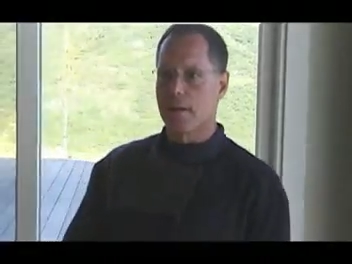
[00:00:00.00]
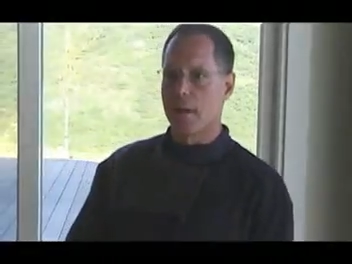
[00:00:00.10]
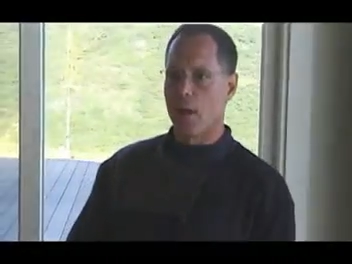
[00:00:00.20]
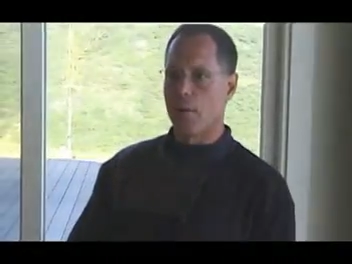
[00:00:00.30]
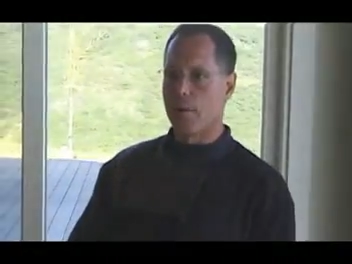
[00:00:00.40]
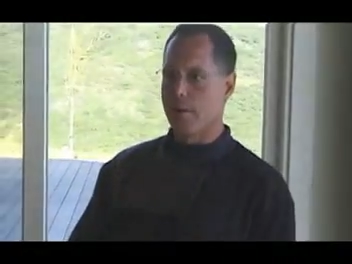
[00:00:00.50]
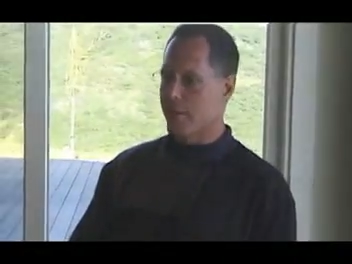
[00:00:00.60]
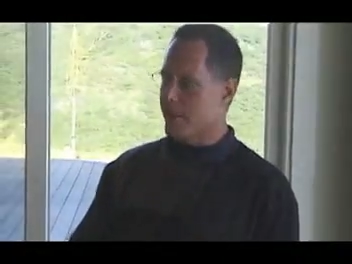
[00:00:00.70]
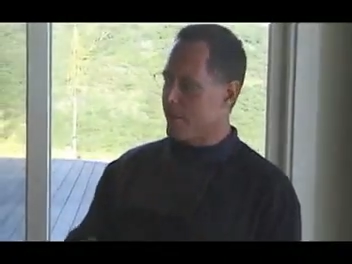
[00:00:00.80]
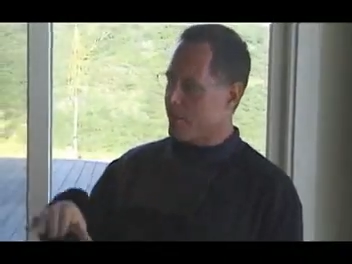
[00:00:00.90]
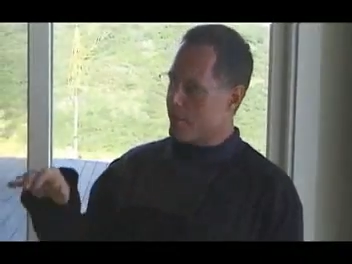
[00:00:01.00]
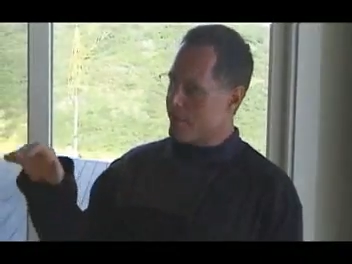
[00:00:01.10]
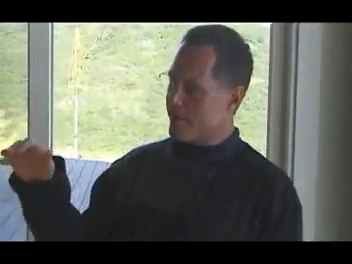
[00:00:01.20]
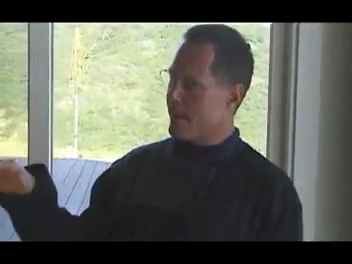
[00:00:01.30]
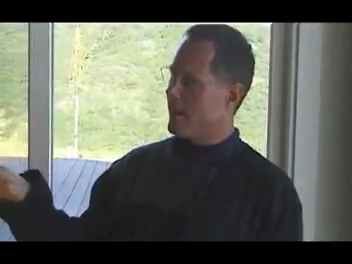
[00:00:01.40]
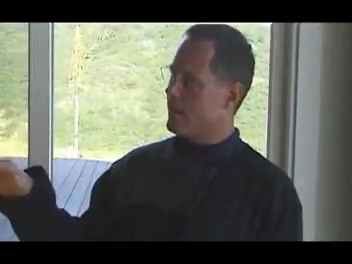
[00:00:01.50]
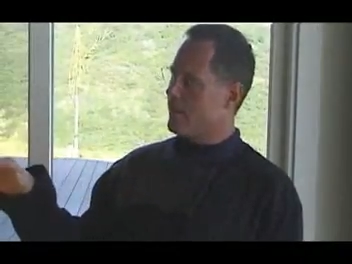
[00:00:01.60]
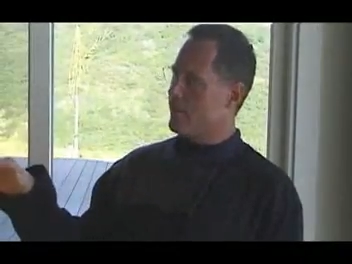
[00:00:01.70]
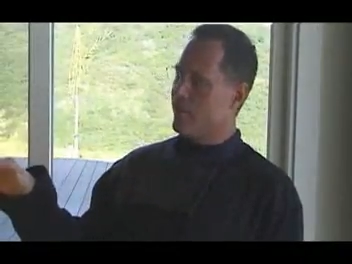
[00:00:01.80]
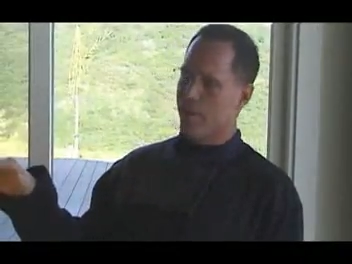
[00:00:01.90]
You know, there's a different
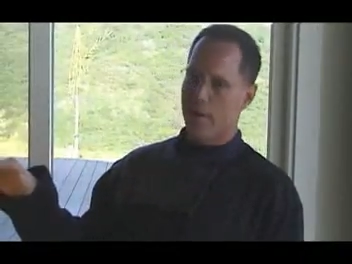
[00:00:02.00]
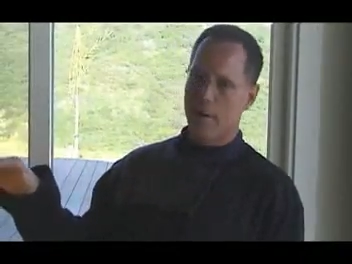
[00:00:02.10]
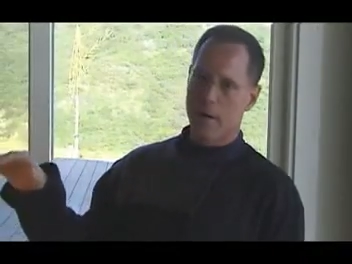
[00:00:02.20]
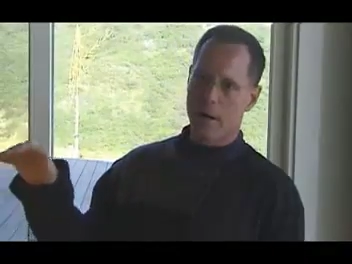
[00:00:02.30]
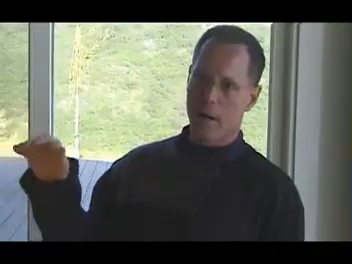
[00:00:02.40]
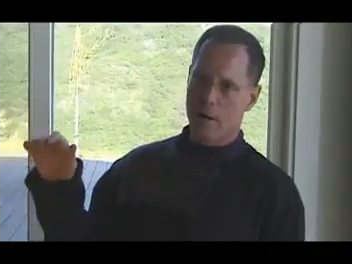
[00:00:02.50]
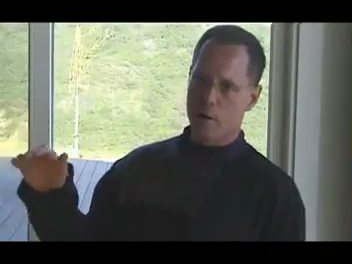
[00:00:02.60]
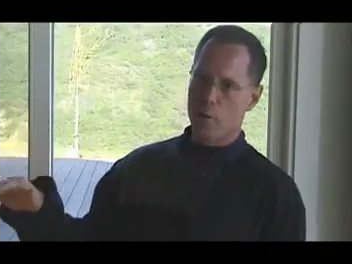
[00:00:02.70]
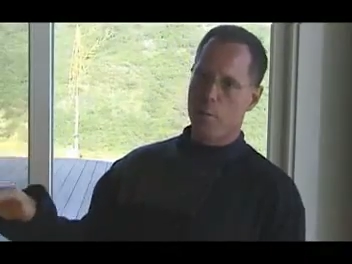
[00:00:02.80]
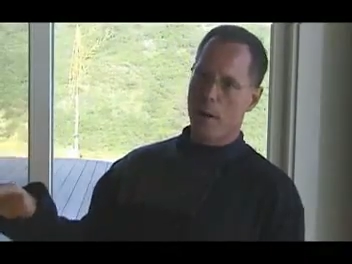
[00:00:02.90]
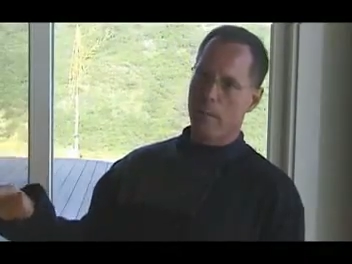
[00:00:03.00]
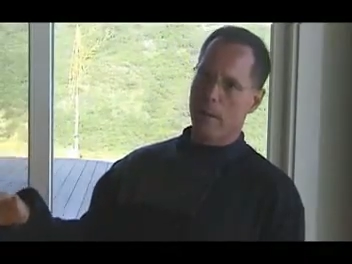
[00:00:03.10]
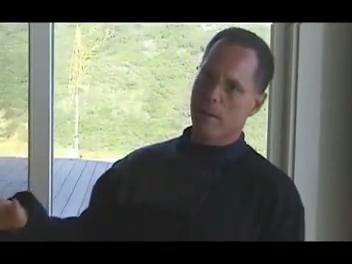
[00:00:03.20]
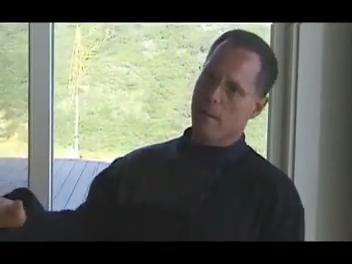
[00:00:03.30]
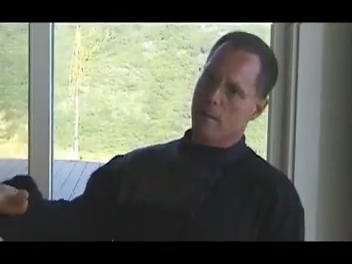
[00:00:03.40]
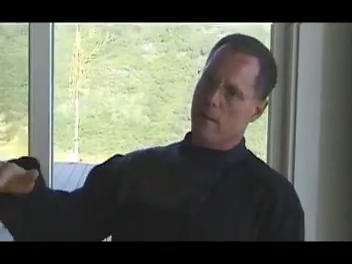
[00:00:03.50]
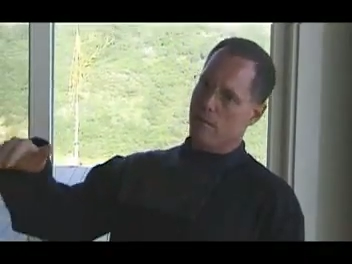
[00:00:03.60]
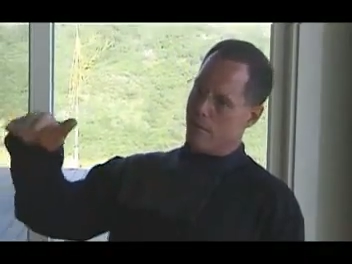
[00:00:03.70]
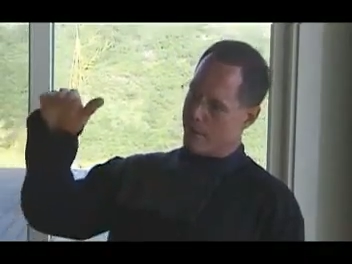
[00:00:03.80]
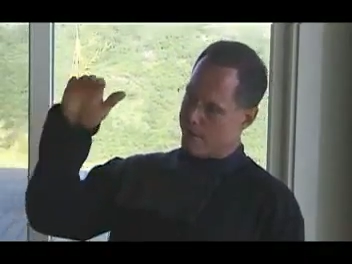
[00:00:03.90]
standard for a new public,
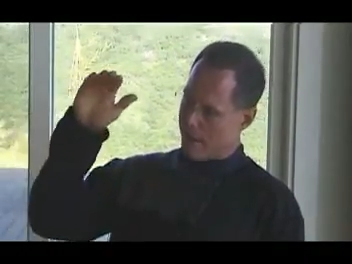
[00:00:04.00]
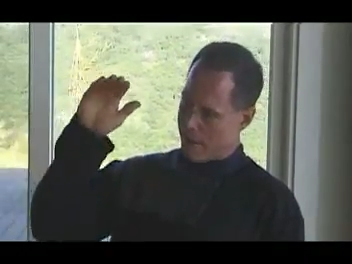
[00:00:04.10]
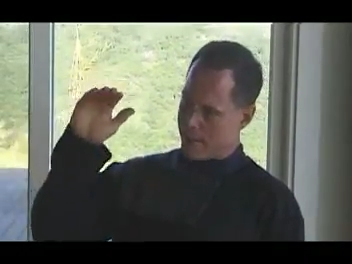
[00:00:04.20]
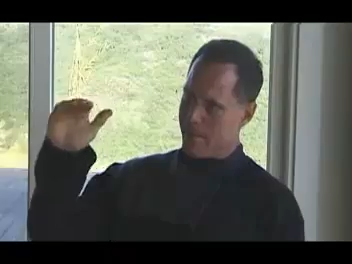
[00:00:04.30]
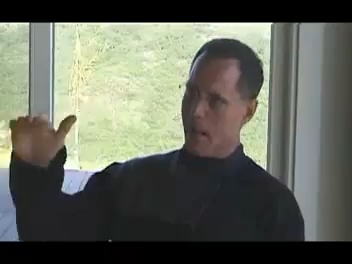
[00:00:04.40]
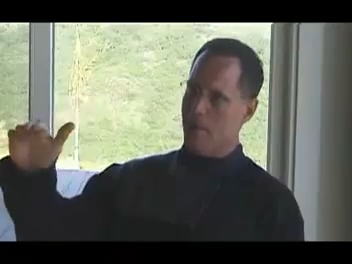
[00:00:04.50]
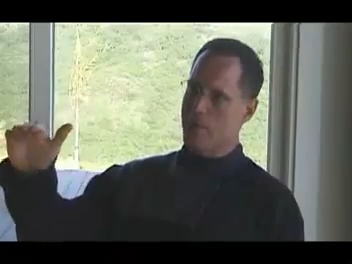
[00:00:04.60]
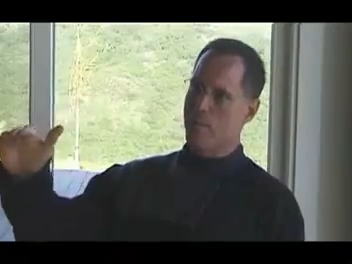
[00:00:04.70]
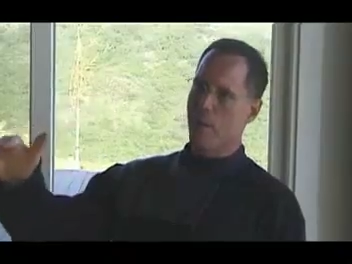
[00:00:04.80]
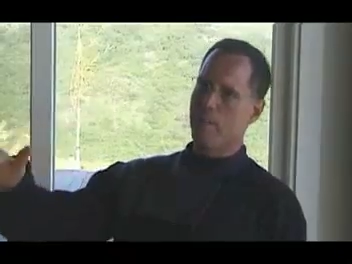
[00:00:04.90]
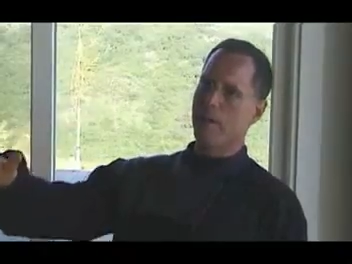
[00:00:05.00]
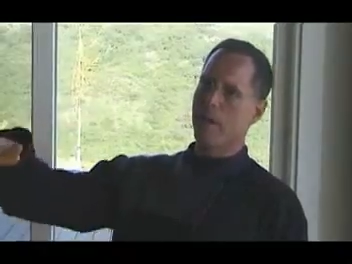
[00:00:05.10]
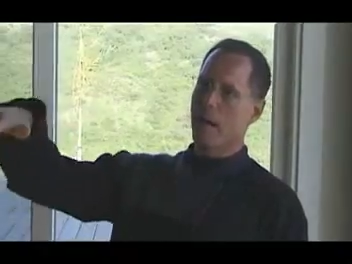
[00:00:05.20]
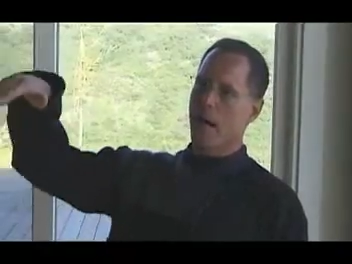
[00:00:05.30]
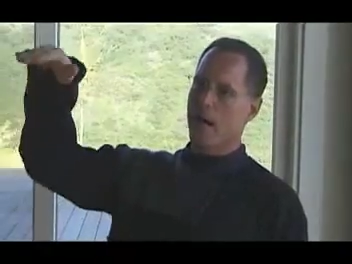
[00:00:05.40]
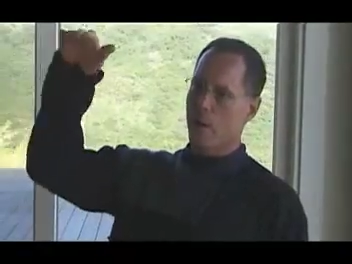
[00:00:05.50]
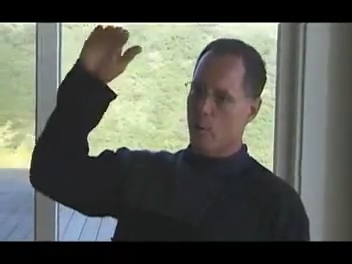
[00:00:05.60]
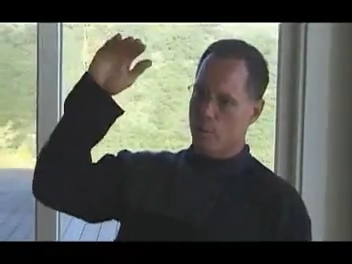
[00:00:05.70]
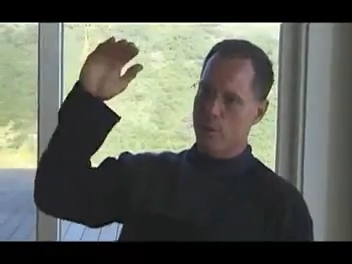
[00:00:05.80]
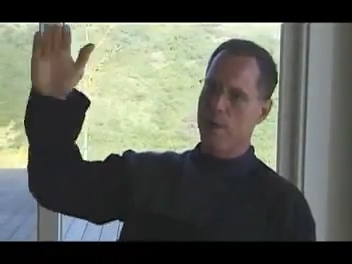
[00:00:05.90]
for a Scientology public, an
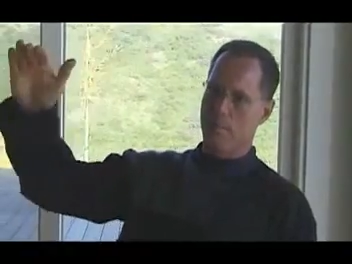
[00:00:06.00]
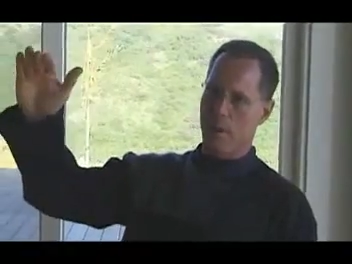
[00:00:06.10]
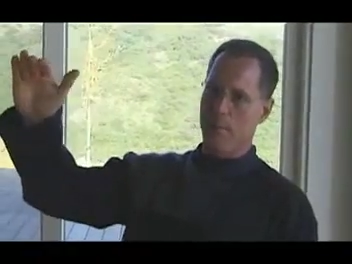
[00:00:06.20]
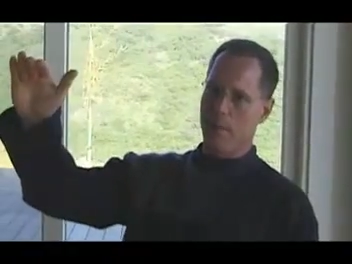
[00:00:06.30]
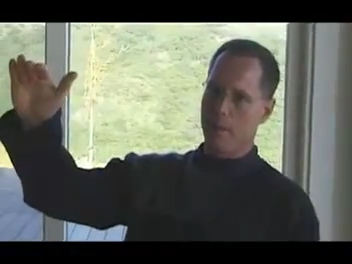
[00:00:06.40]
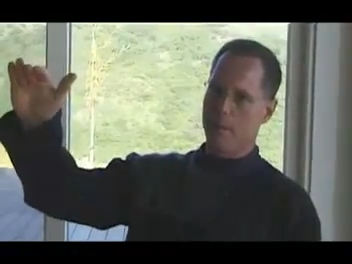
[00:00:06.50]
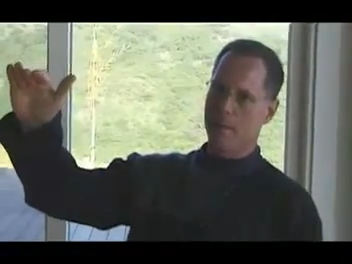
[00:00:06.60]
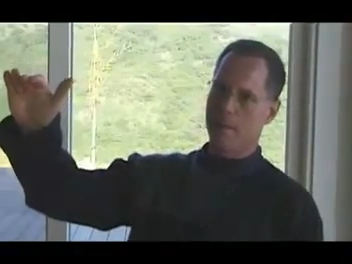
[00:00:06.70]
OT public,